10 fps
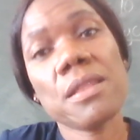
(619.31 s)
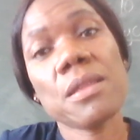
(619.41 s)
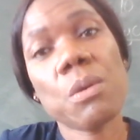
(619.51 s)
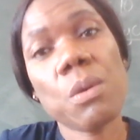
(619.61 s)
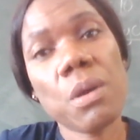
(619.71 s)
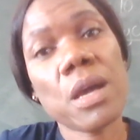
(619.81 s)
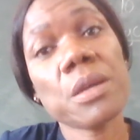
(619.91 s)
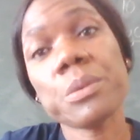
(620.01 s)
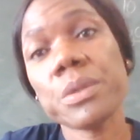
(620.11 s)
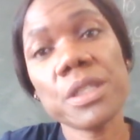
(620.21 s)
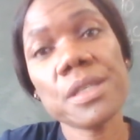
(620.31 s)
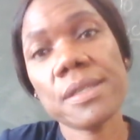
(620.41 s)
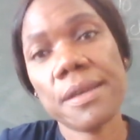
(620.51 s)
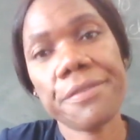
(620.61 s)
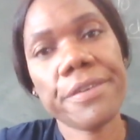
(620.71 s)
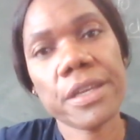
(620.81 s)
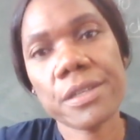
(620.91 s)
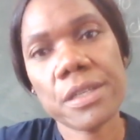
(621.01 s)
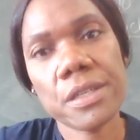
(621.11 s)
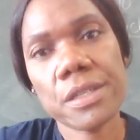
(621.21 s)
the organ which is
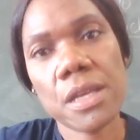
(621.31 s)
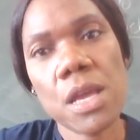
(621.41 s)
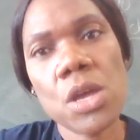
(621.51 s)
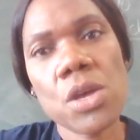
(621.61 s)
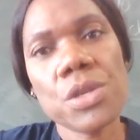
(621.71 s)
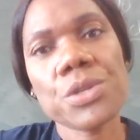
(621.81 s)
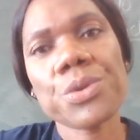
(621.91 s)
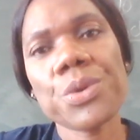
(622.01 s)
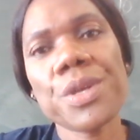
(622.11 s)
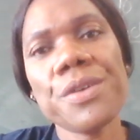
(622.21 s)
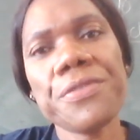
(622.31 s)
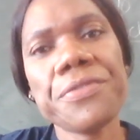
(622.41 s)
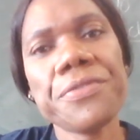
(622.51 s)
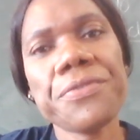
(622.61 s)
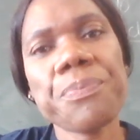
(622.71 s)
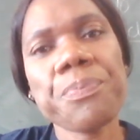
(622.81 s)
affected. So if